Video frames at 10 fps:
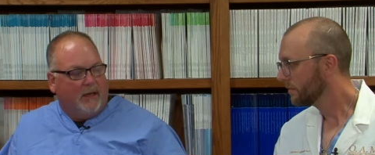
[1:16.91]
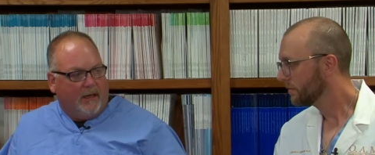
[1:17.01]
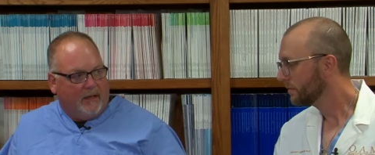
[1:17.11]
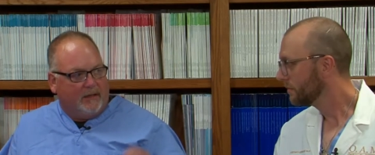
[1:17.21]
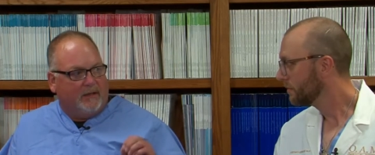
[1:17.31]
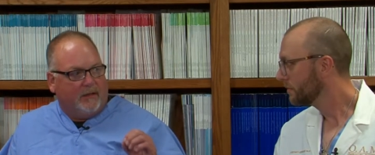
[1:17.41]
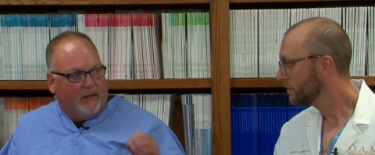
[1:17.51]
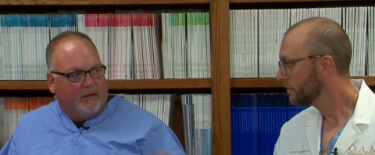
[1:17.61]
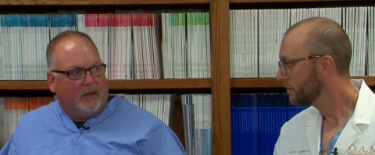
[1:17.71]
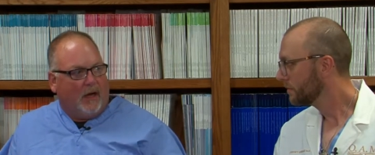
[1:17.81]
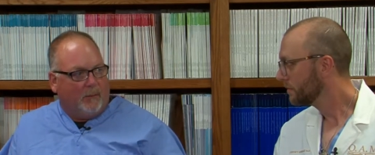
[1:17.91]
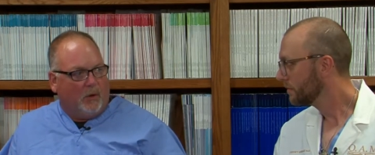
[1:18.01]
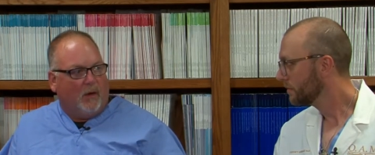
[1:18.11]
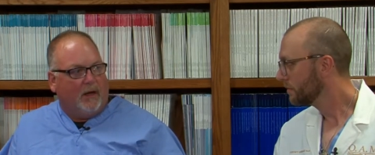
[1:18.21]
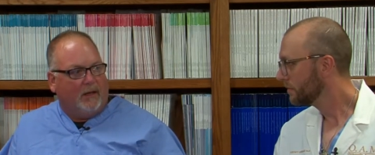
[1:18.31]
Speaker 1: is the top
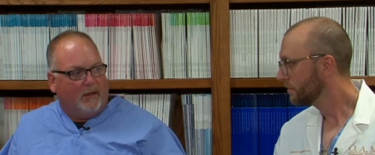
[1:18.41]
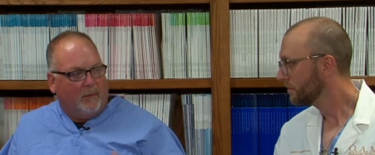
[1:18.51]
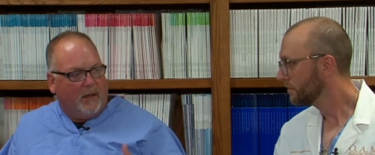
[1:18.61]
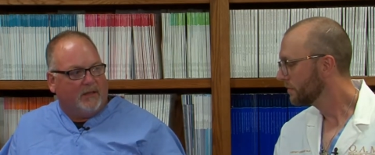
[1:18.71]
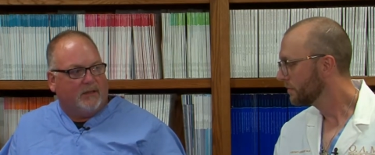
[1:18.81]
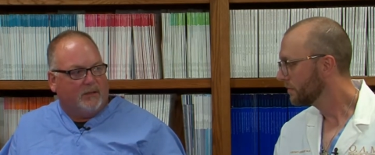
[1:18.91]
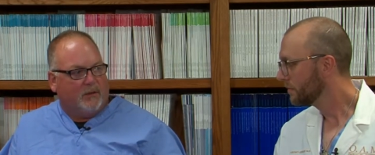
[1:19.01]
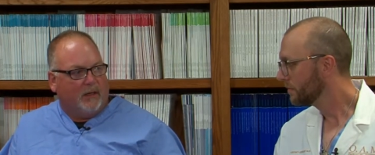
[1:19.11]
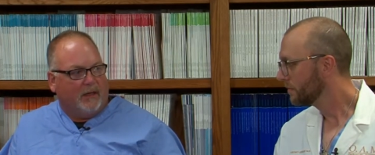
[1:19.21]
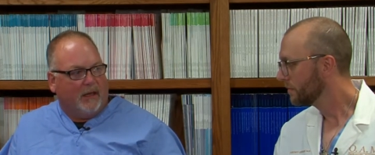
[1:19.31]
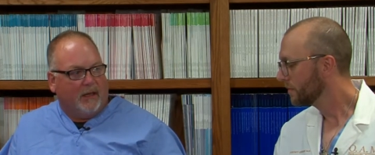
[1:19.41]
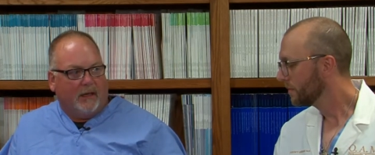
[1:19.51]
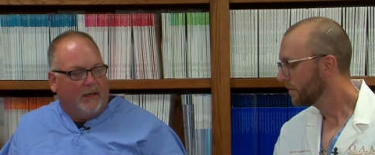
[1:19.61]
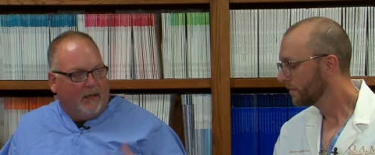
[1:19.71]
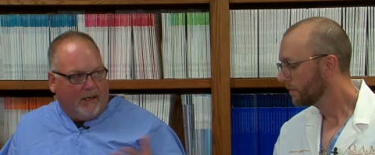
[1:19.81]
grade, the best that you can get.
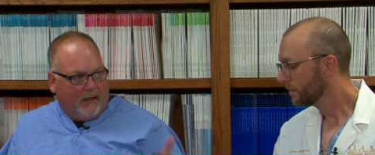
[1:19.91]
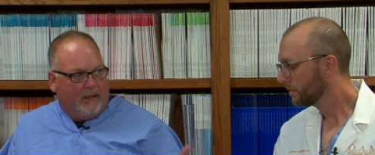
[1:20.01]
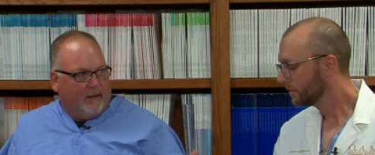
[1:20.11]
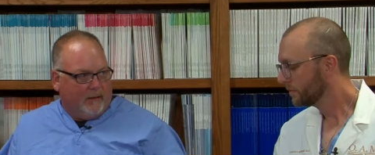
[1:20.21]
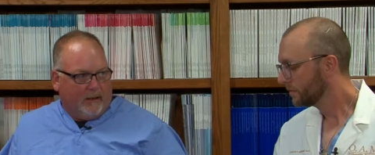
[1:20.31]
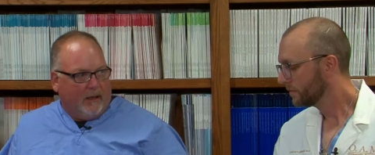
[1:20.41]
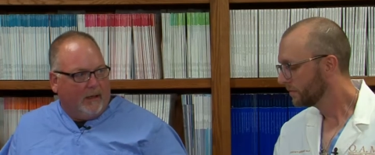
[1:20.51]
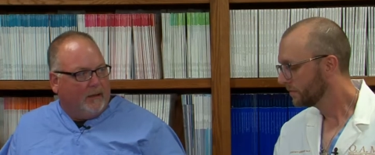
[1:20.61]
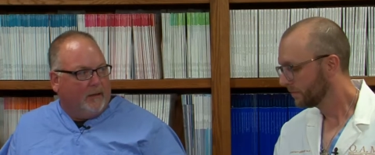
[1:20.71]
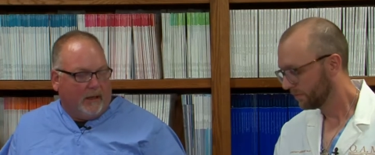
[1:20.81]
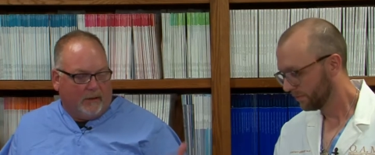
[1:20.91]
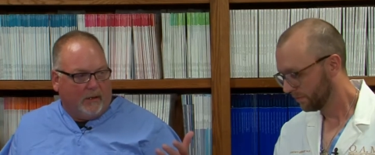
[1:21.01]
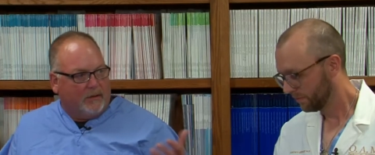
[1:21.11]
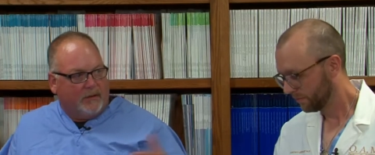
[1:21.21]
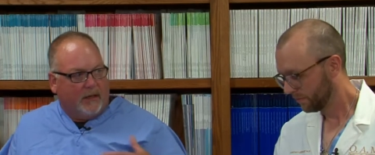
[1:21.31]
And uh, like
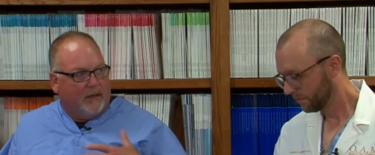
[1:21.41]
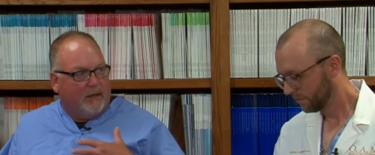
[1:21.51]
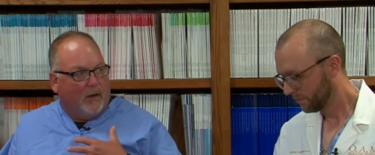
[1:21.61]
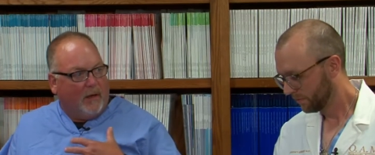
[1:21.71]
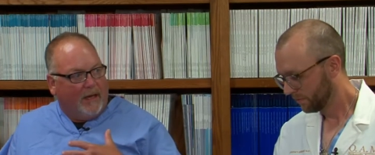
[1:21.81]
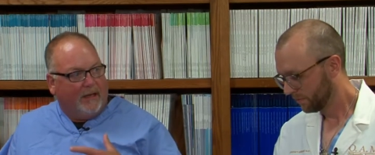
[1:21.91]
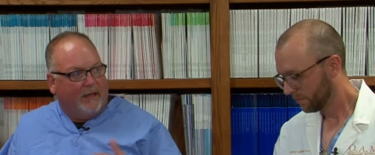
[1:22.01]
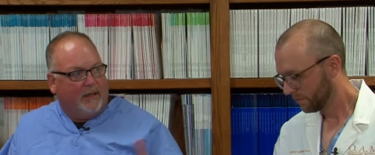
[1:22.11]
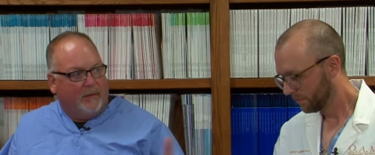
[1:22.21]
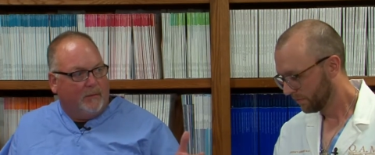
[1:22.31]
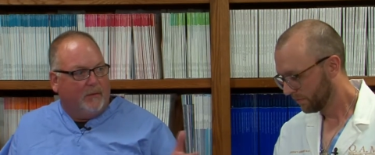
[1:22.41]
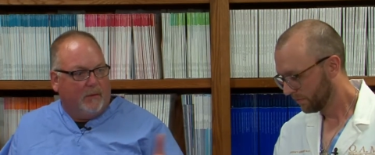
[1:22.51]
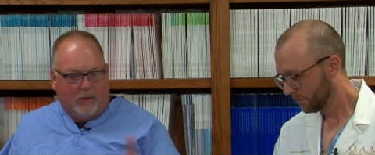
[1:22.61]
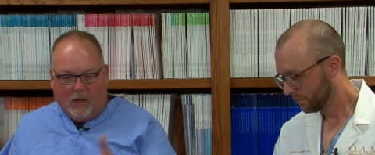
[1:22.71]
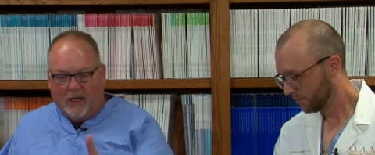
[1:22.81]
Doctor said, you know, any
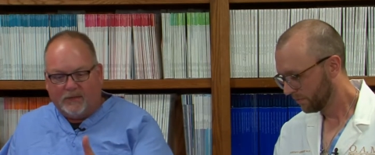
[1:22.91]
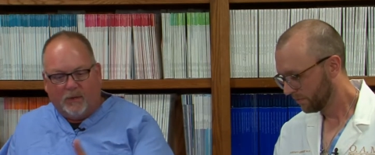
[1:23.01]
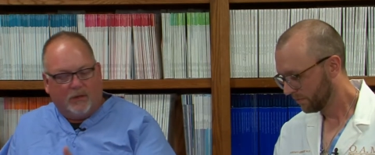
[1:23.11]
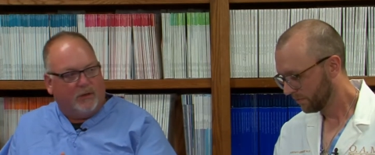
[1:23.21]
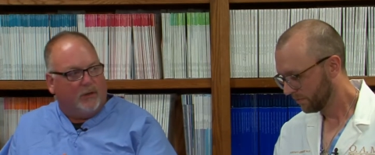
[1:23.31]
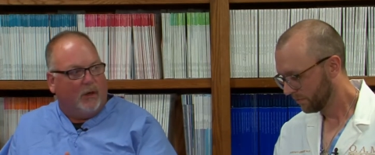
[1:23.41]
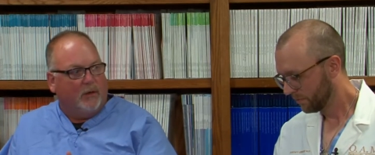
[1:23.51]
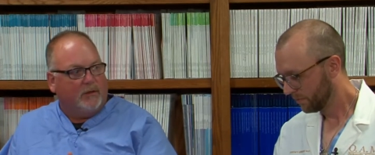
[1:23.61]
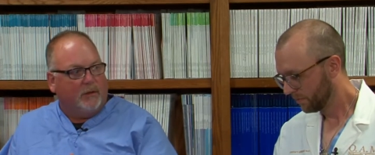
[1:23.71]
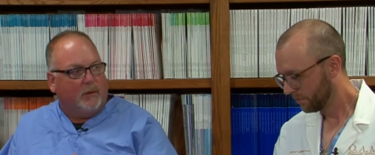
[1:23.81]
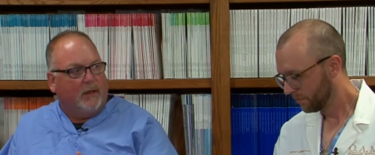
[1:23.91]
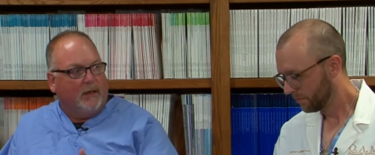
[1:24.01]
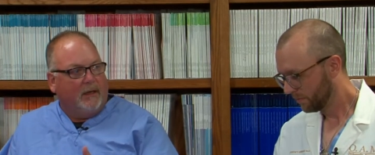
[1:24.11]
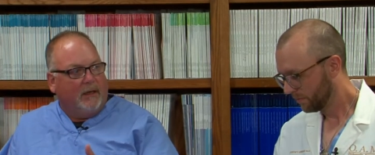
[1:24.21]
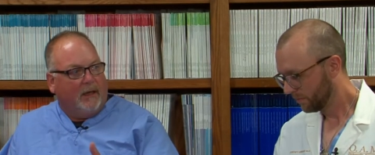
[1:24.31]
hospital that you go to,
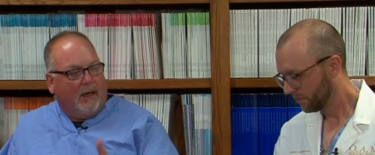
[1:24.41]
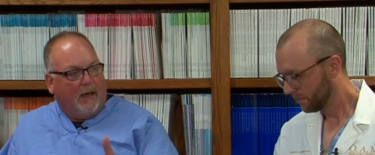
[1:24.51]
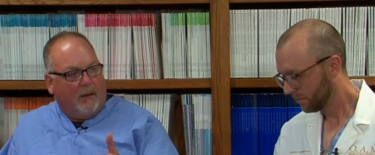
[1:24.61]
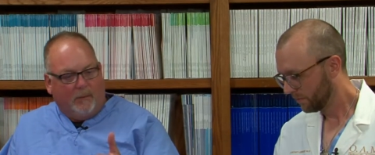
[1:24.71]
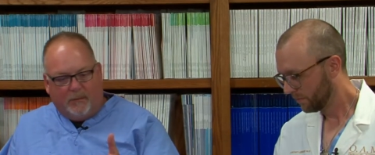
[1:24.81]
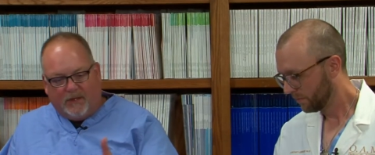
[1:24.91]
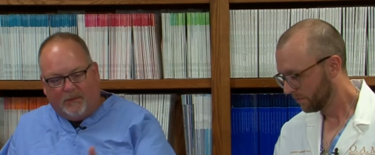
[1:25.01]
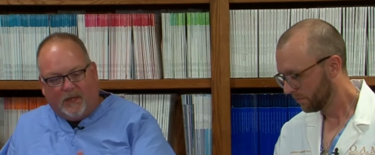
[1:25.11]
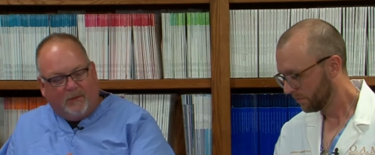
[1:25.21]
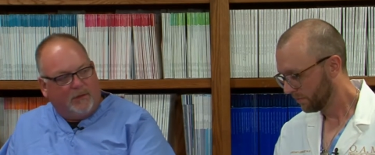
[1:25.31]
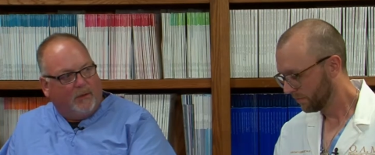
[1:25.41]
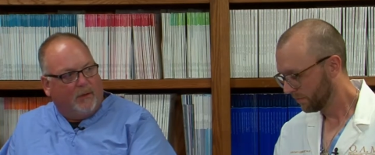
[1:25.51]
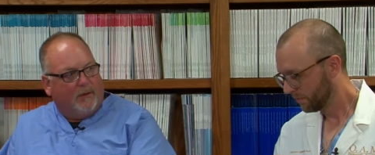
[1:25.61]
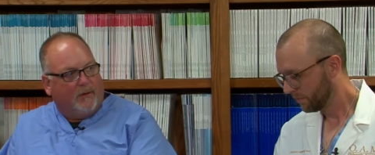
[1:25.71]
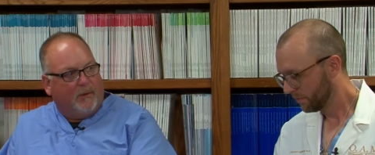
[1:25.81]
um, sometimes
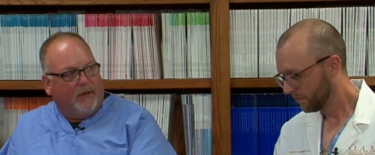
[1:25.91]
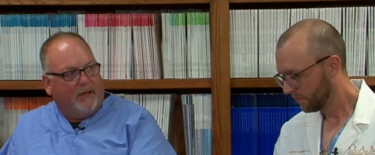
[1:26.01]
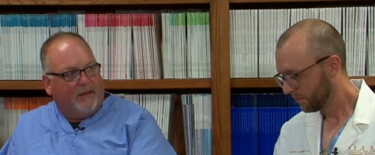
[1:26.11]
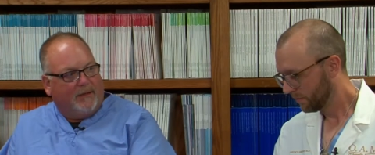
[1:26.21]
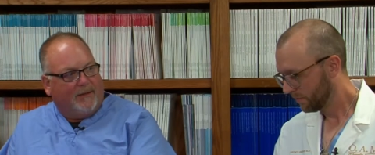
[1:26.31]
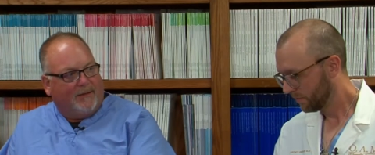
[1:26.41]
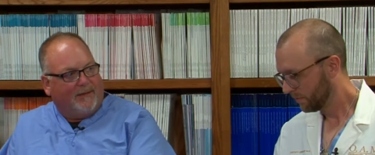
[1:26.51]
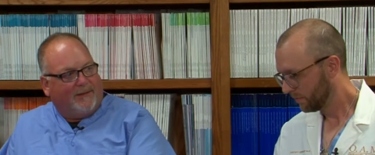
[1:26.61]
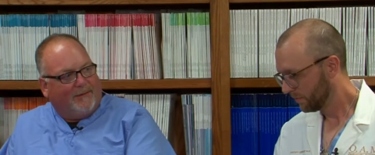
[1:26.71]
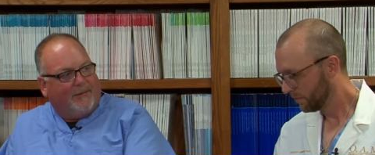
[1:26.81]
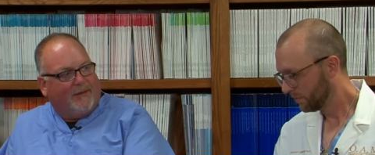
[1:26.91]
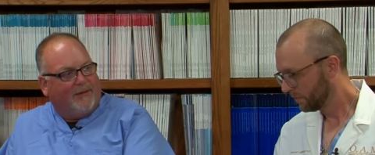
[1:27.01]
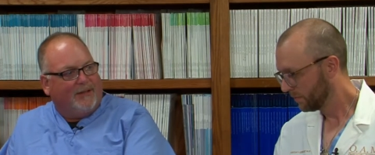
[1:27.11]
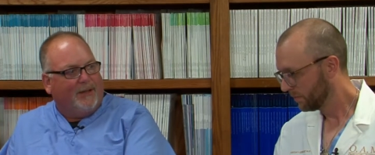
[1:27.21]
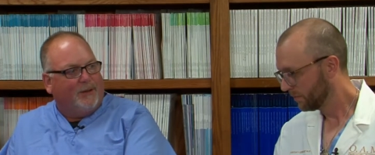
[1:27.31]
you're three
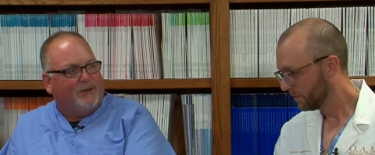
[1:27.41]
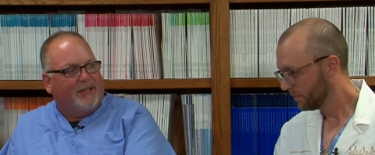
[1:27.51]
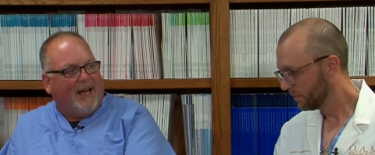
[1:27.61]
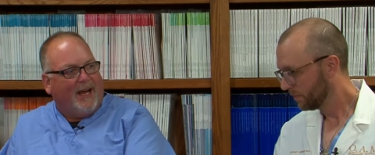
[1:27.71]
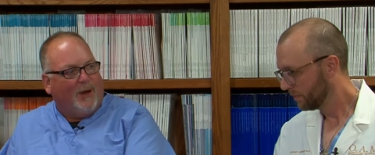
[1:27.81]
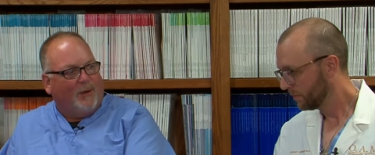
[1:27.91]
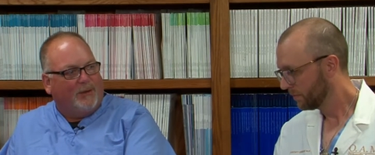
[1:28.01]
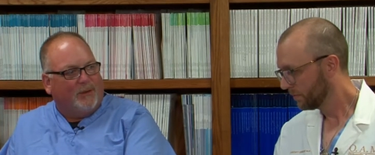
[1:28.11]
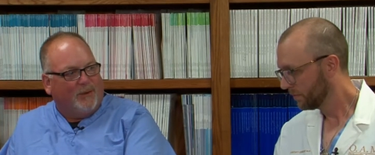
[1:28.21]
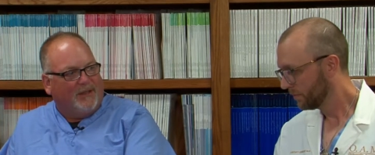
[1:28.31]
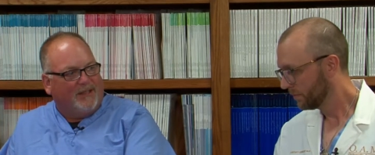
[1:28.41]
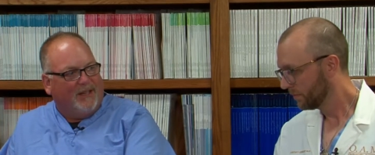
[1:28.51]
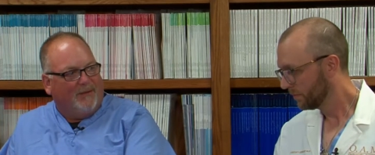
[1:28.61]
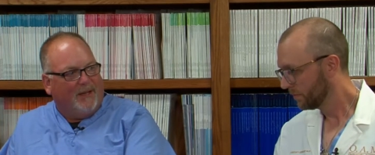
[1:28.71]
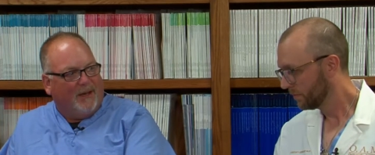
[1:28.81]
tiers down to
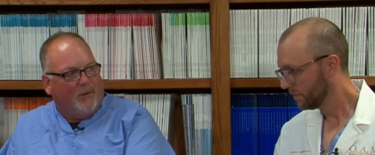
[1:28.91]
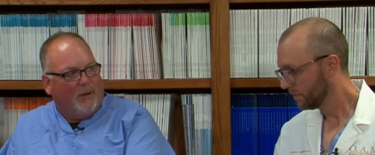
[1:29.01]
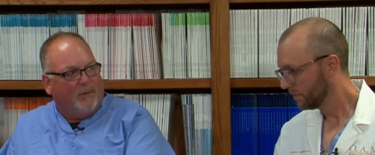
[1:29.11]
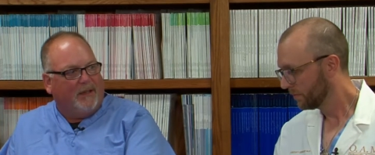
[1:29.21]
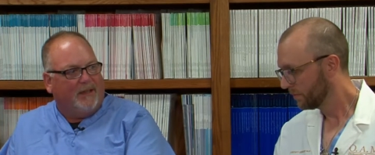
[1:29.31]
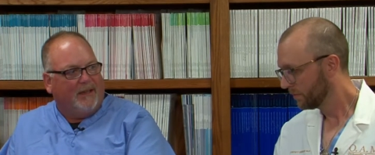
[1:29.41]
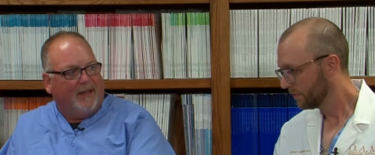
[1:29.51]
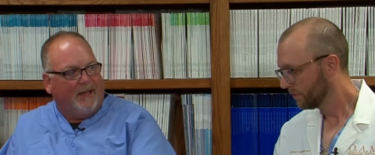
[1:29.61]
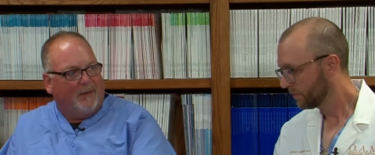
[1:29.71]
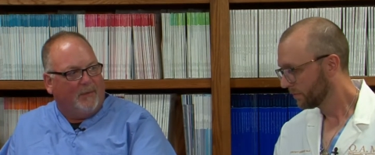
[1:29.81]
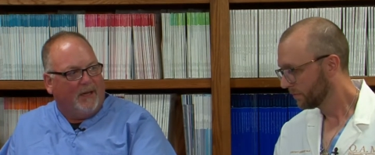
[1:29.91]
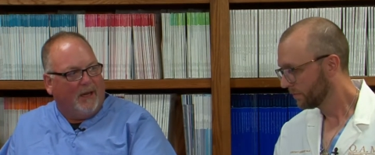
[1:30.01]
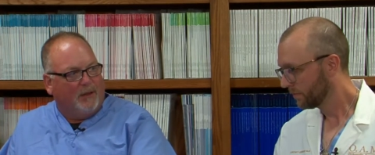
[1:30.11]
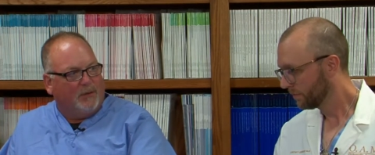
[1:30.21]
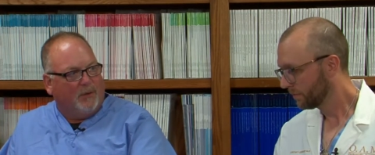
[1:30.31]
receive the equipment and be
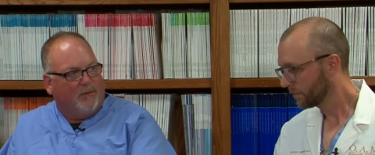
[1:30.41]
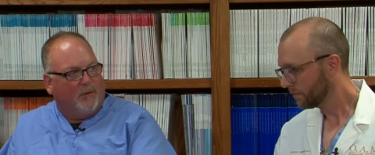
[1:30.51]
eligible